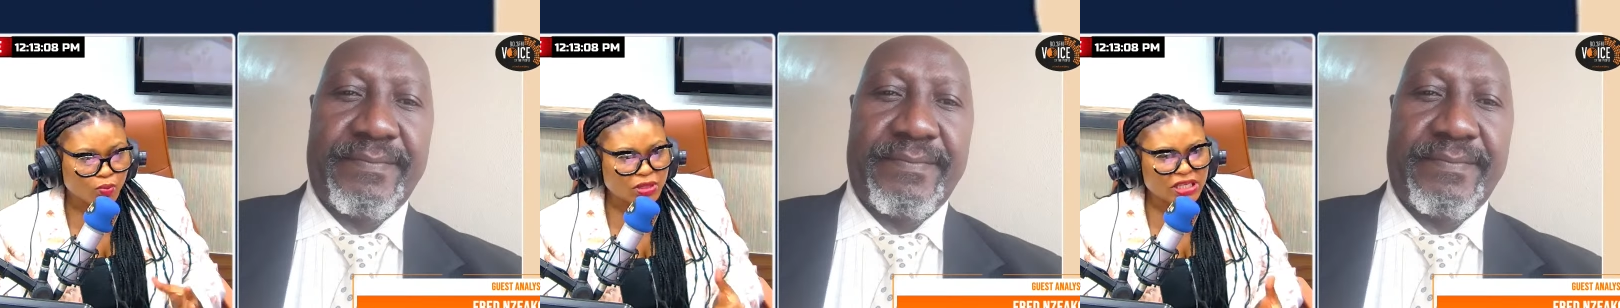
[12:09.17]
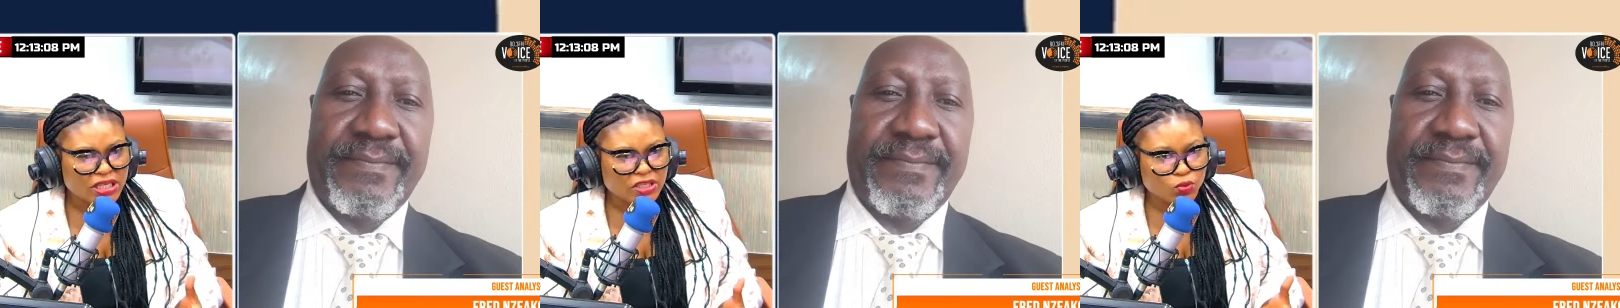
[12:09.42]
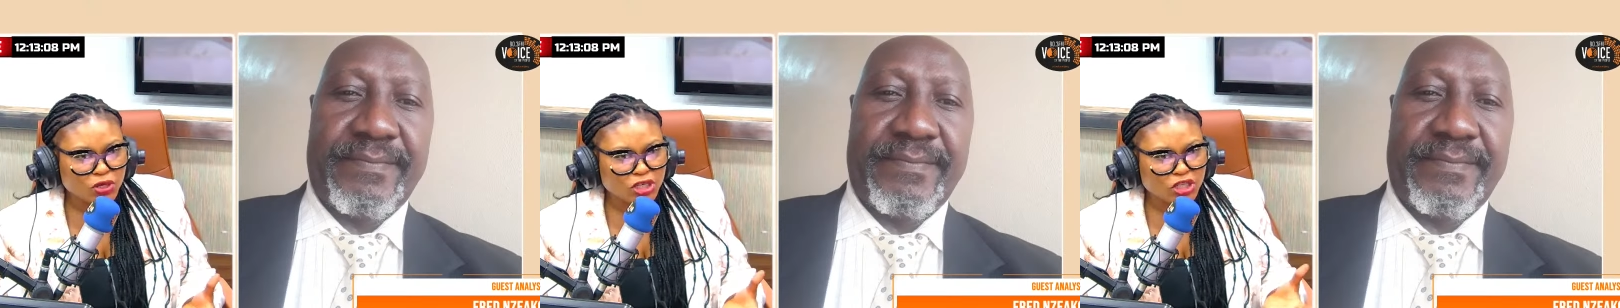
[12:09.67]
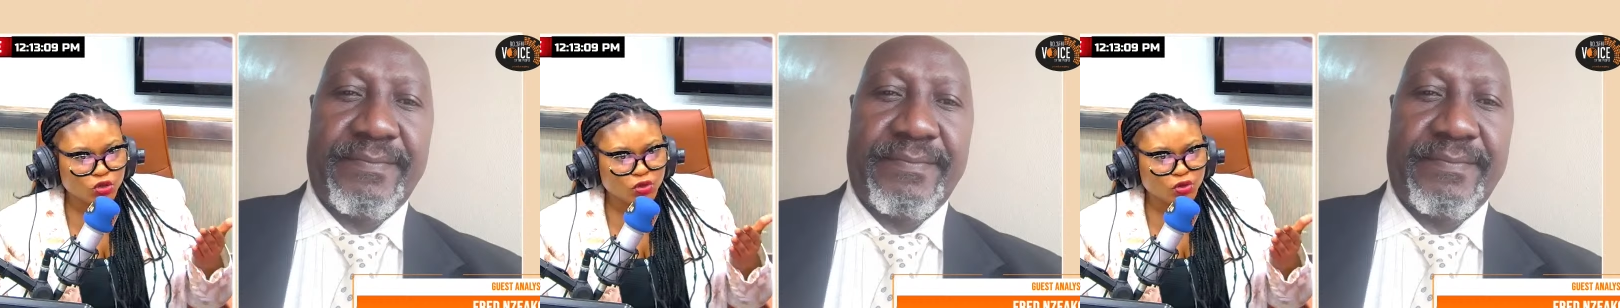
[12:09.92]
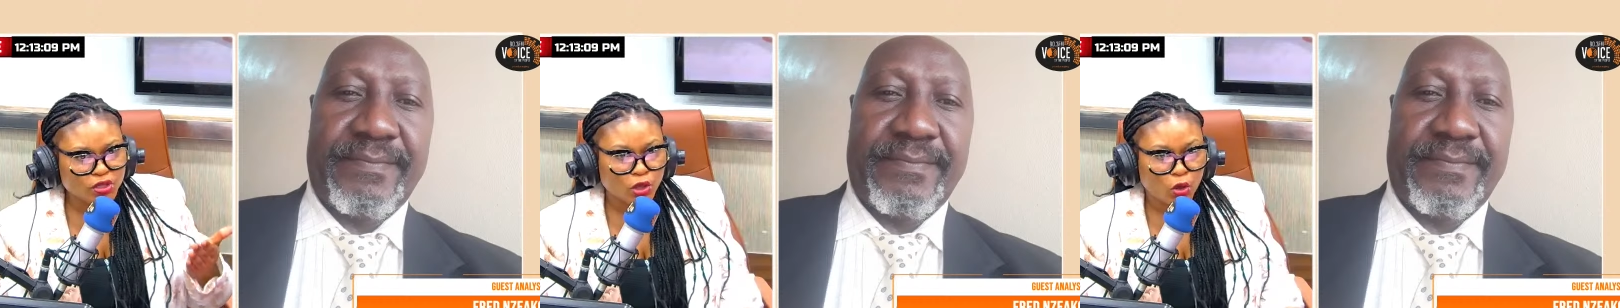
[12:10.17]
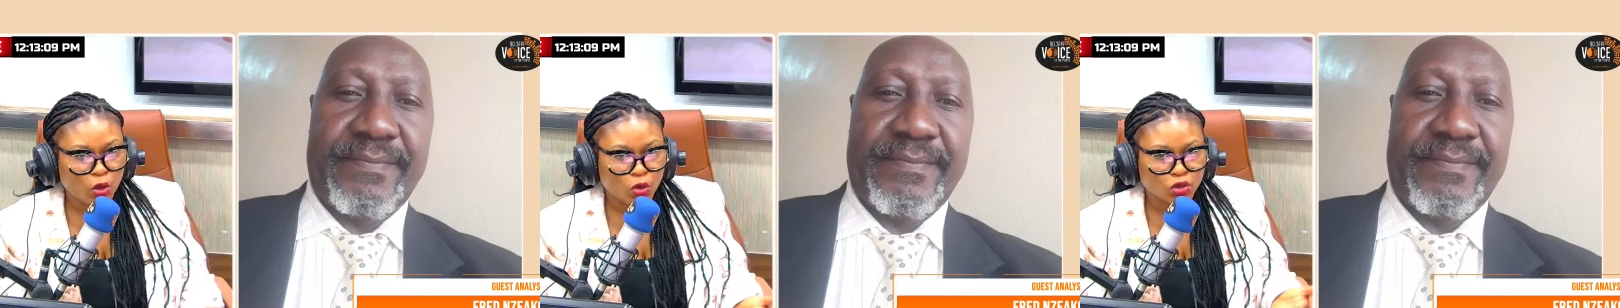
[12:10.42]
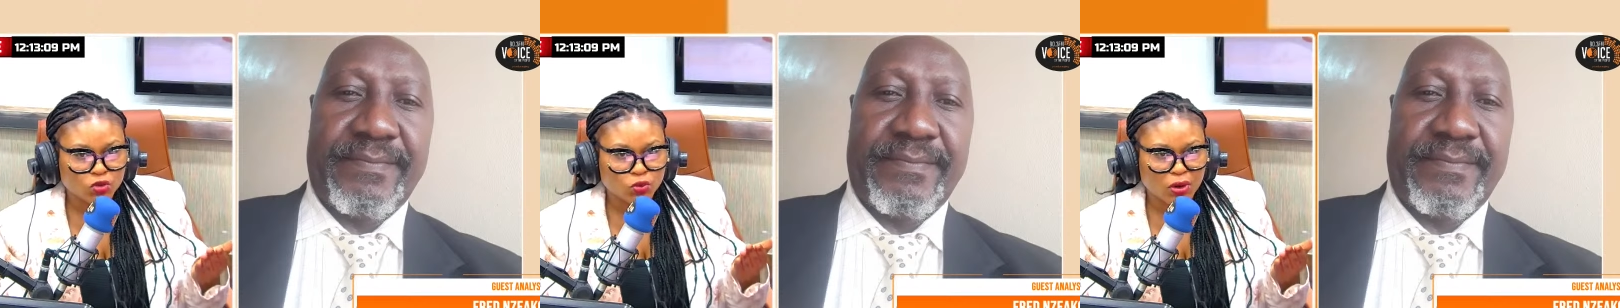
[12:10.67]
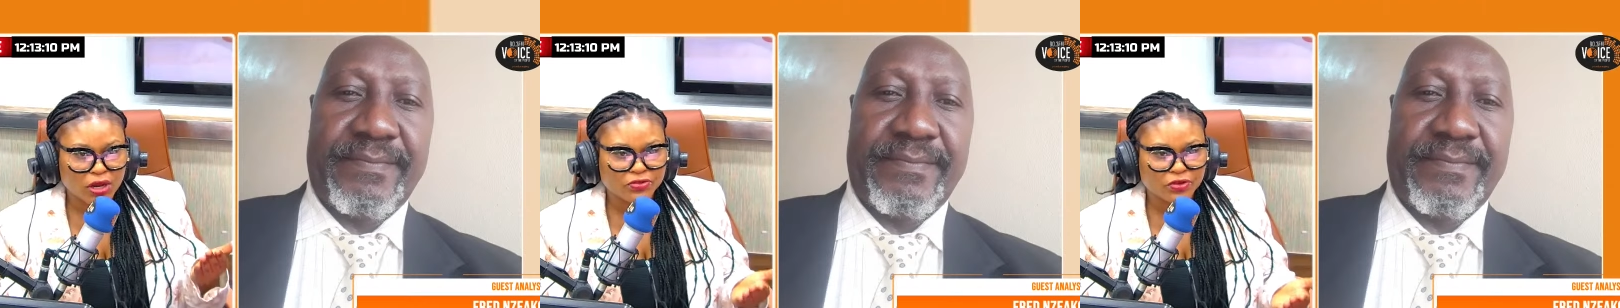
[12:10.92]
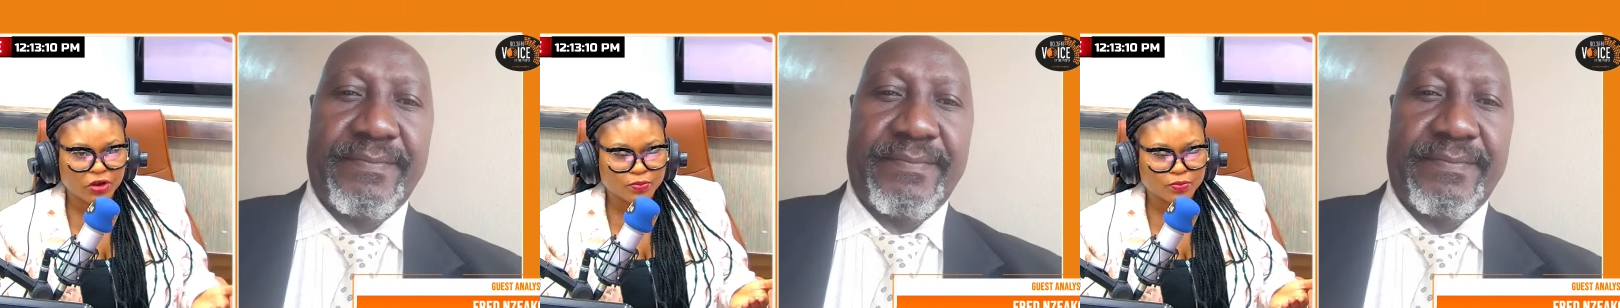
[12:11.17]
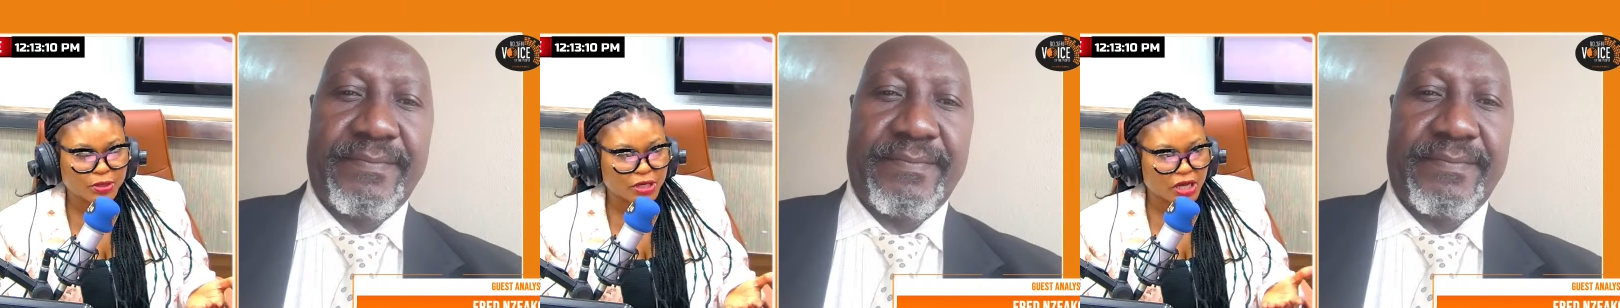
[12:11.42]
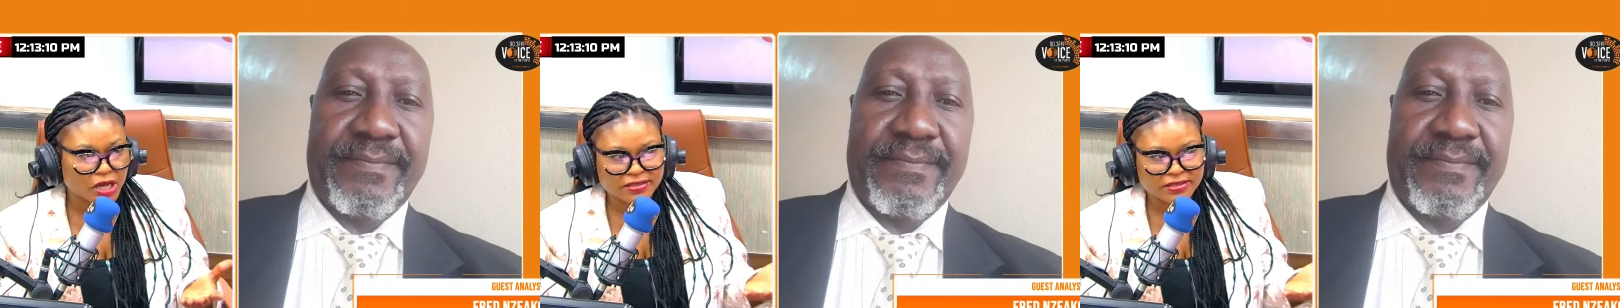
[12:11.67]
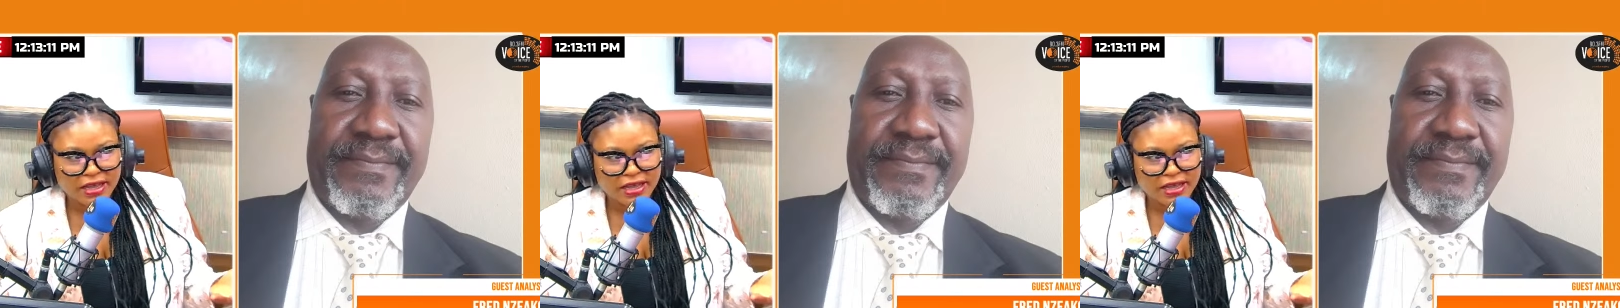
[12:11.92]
Speaker 1: please, which do you think will hold sway first? Because